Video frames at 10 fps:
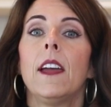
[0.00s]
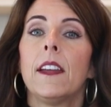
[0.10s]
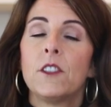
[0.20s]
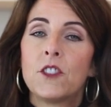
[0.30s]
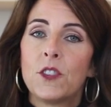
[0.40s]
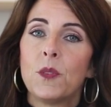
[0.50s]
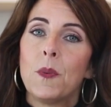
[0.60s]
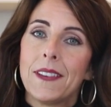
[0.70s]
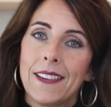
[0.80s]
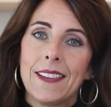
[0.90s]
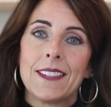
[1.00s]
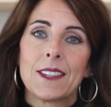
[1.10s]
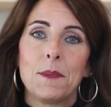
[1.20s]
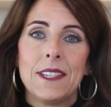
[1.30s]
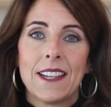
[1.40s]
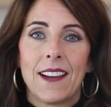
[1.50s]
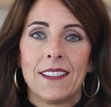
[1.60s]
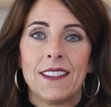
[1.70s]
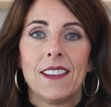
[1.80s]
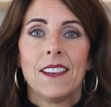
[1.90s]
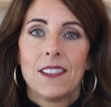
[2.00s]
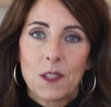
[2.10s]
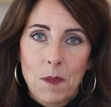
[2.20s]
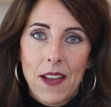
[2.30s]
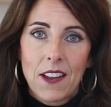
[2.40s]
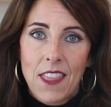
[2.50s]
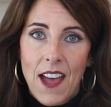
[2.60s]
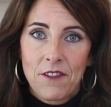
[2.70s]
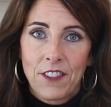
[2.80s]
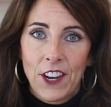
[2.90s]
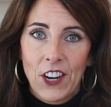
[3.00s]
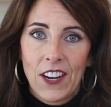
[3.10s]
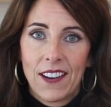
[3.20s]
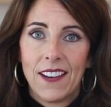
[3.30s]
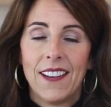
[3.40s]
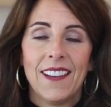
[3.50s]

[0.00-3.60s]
and do what needs to be done in spite of that fear.